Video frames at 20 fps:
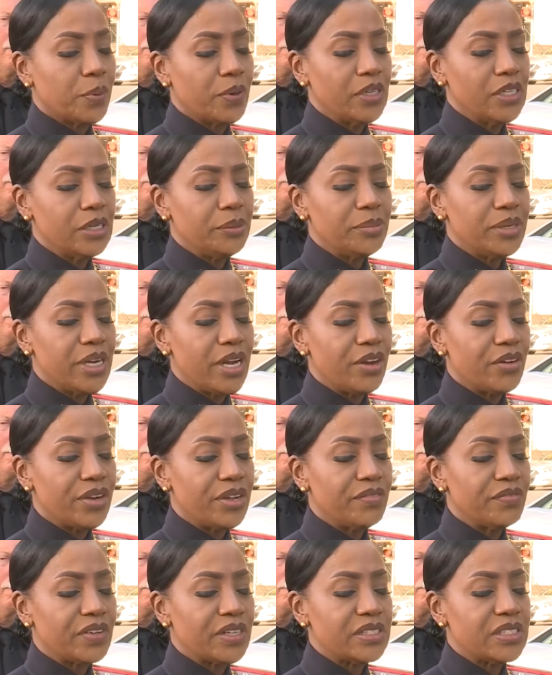
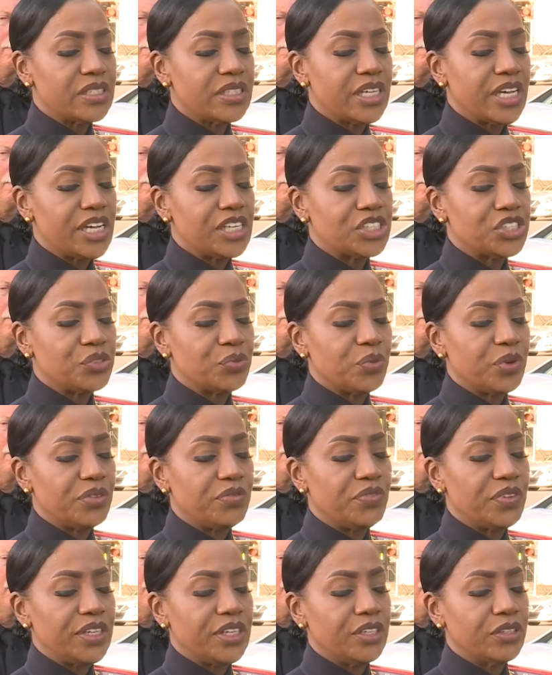Preliminary investigation
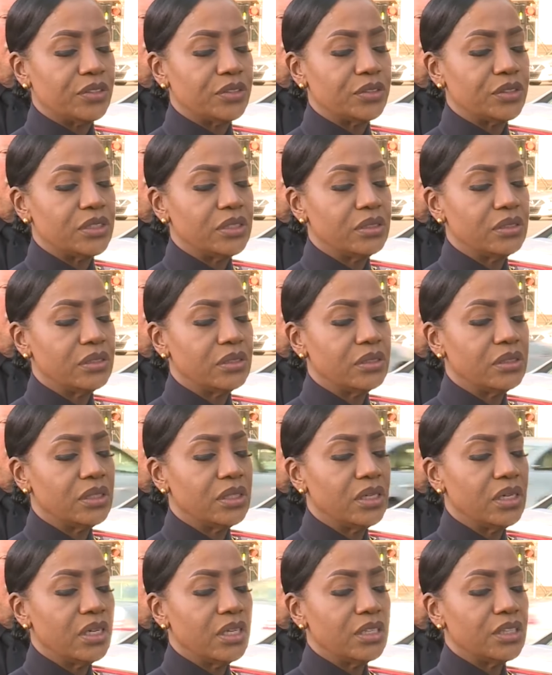revealed
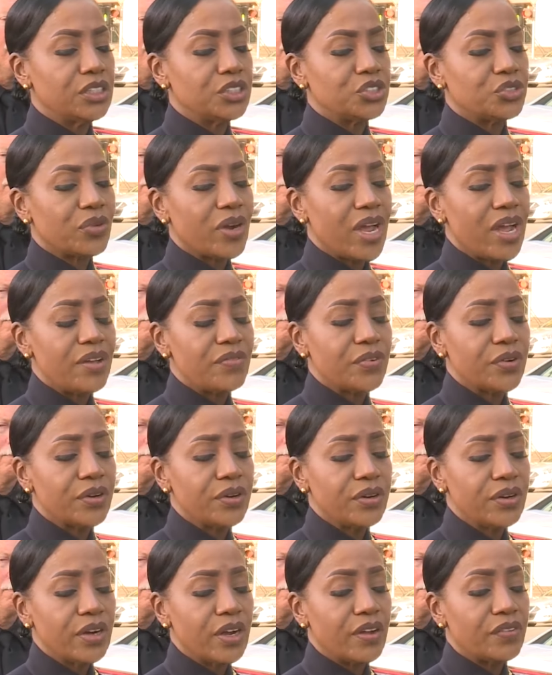the
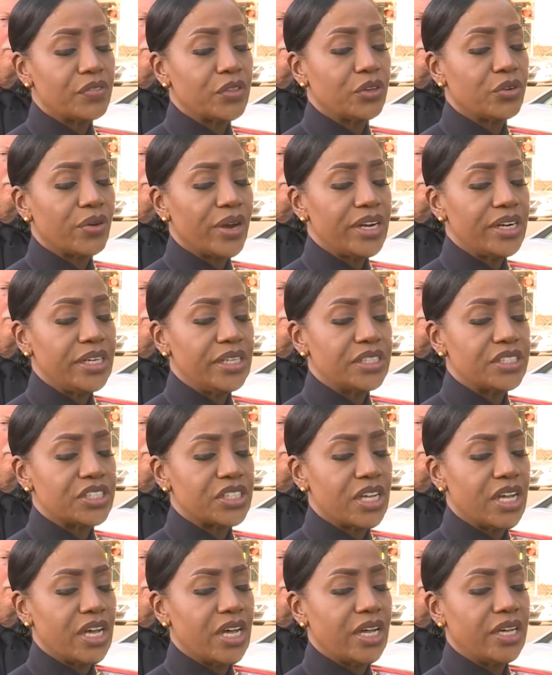driver of the gray
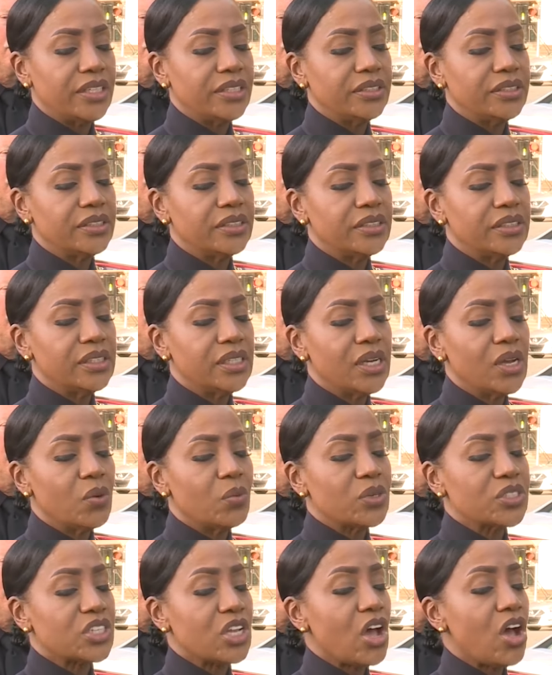Nissan
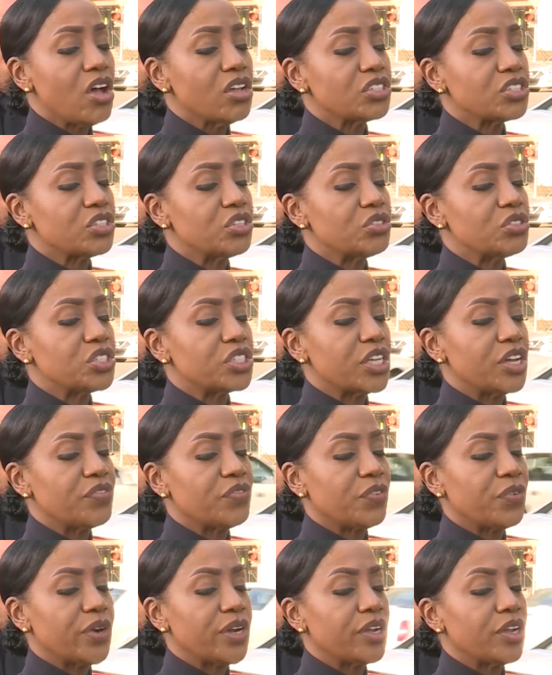was also
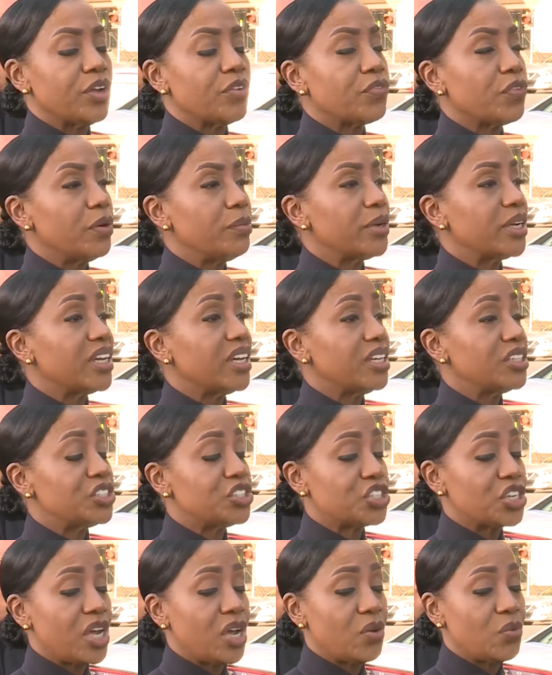suffering from a
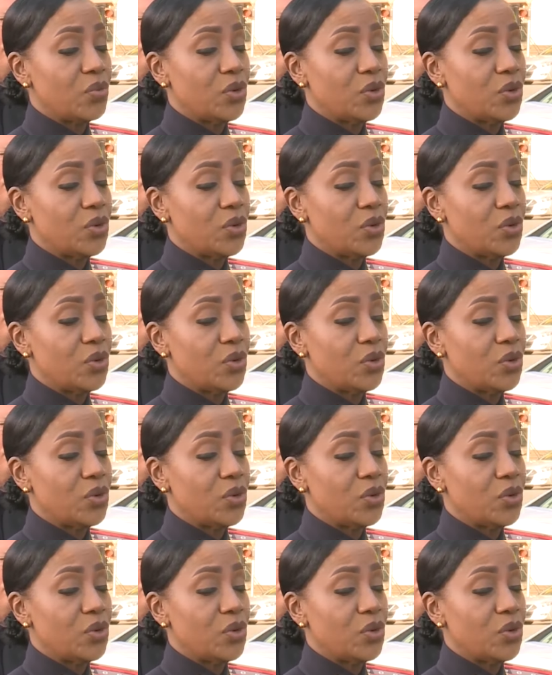gunshot